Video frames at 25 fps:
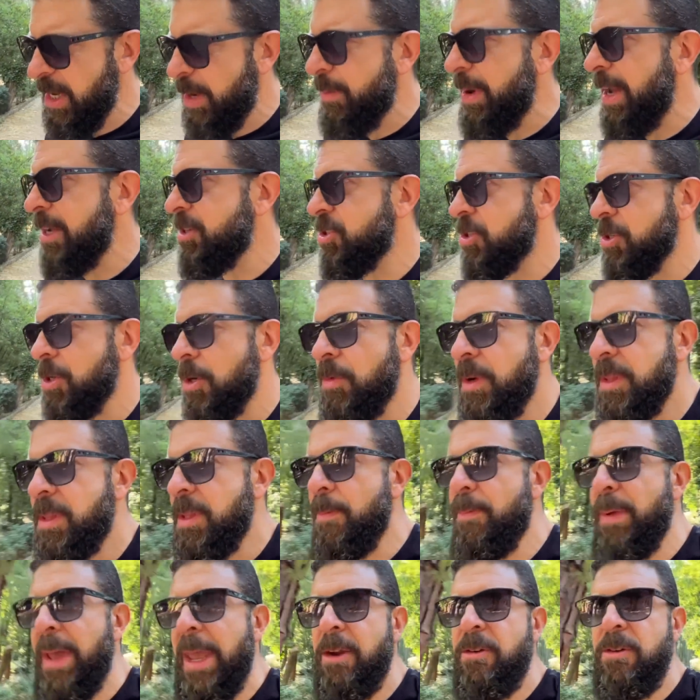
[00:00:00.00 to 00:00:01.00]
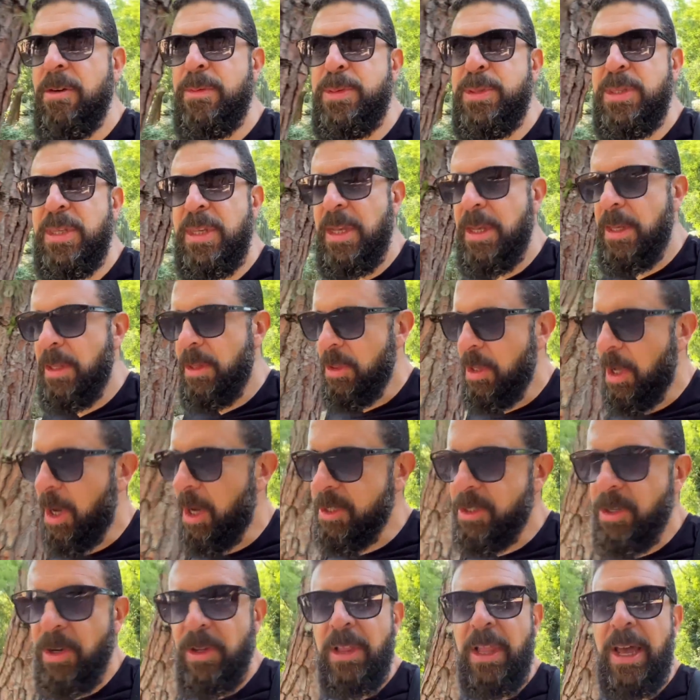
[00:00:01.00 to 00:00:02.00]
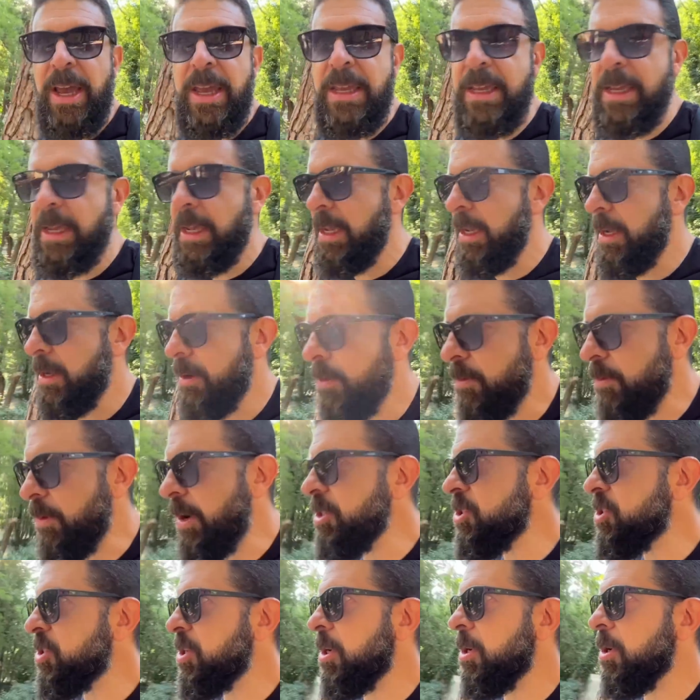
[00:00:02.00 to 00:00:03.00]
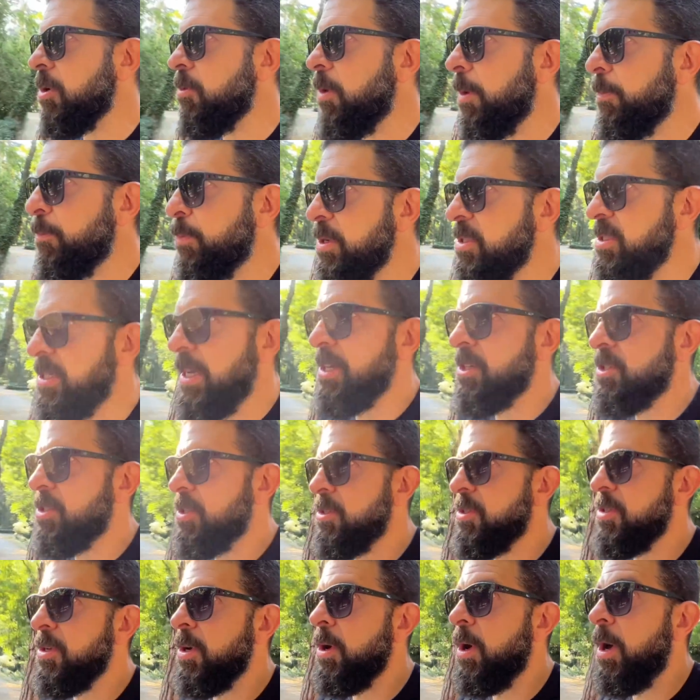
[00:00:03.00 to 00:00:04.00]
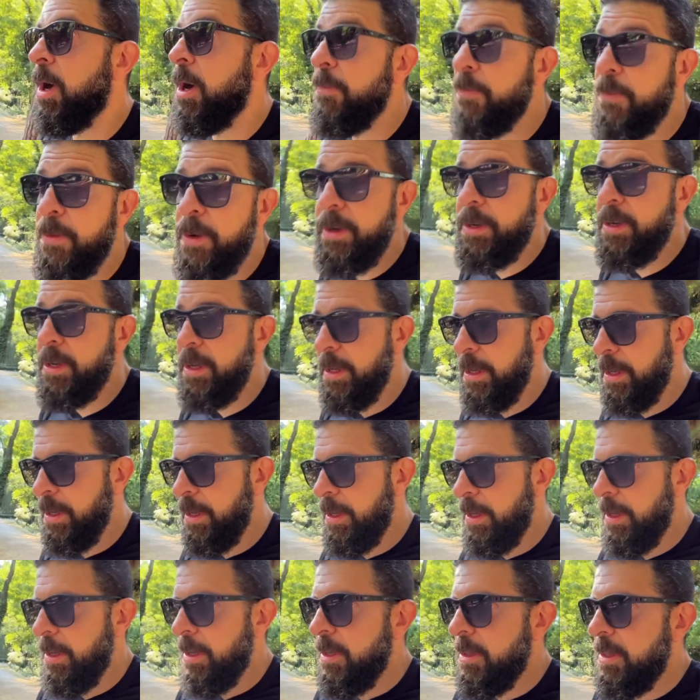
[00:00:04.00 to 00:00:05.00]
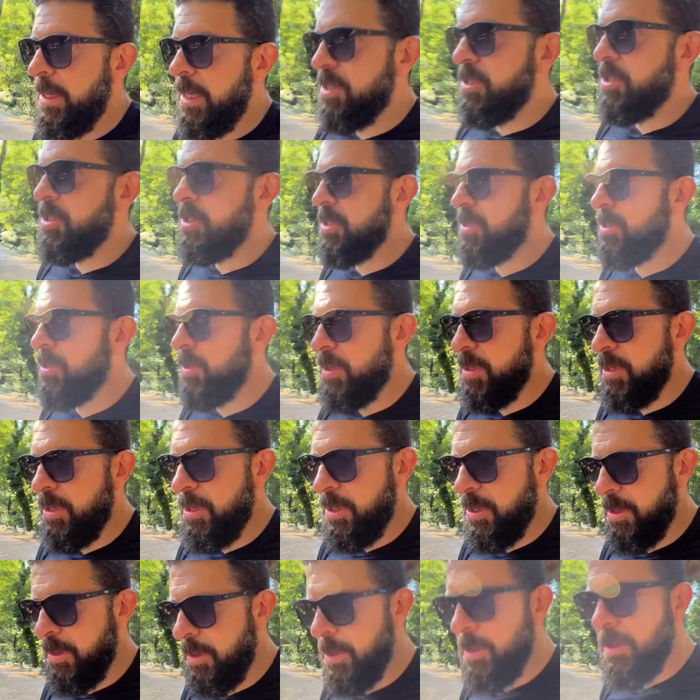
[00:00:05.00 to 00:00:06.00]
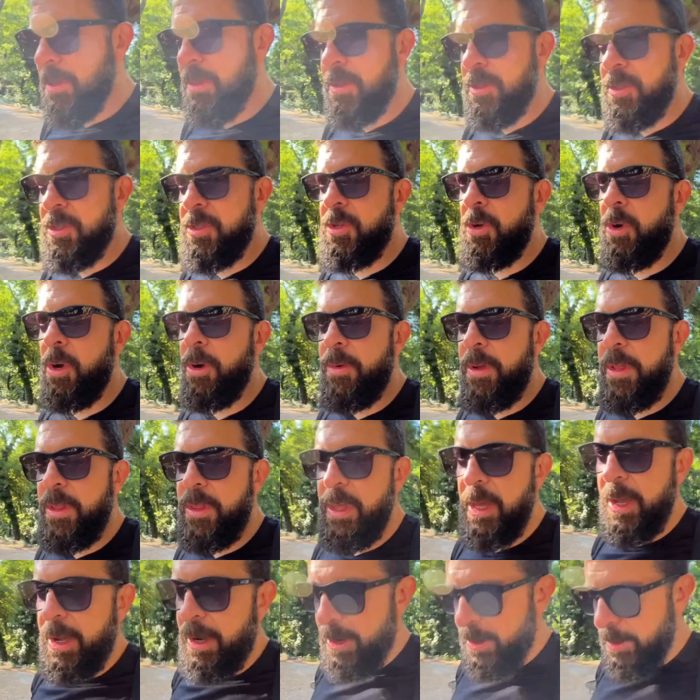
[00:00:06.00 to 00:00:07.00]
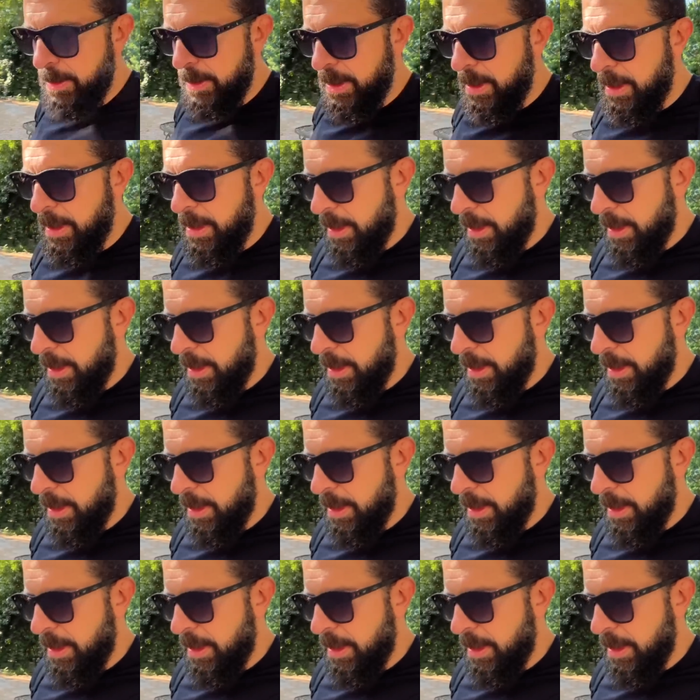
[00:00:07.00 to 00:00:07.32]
I'm not sure what the bankruptcy laws are like in Russia or what protections they're offered. That's just the story there.